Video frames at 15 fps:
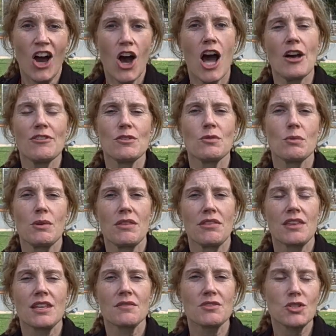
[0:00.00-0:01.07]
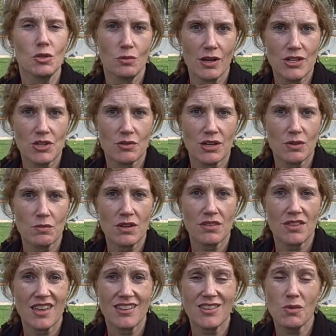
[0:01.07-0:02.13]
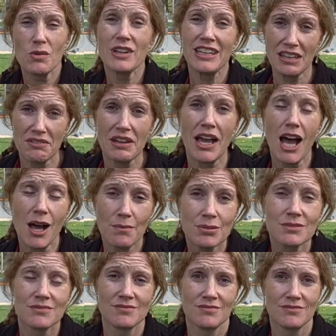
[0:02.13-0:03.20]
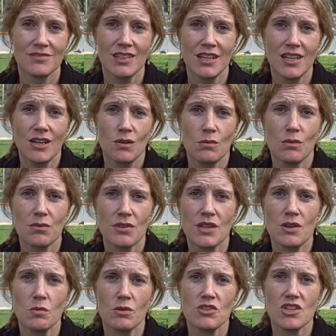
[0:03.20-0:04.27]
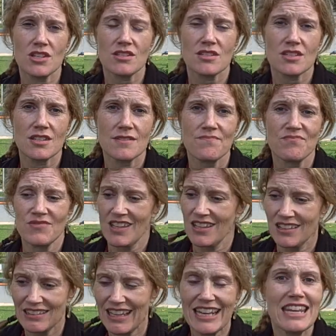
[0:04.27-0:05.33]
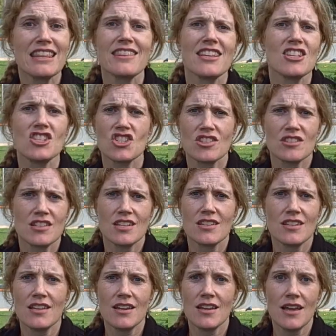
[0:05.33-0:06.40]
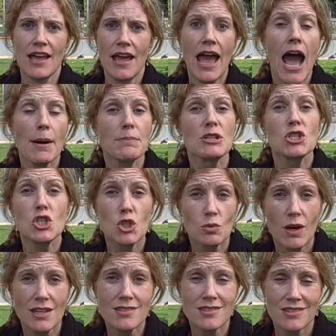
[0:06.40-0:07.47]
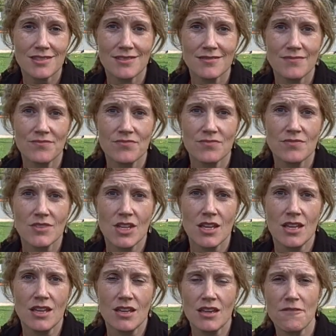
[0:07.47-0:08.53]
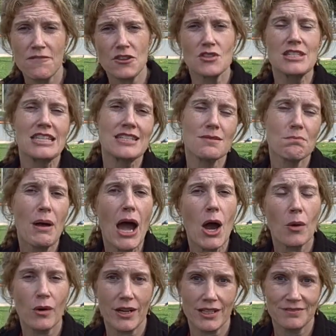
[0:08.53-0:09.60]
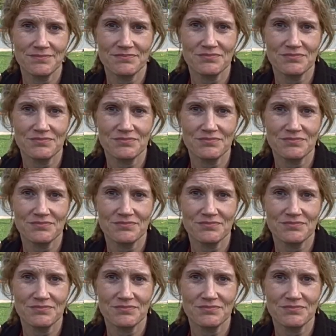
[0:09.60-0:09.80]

Often when we think of surrendering, we think that we're giving up. We think we're just letting things just happen to us. It feels disempowering.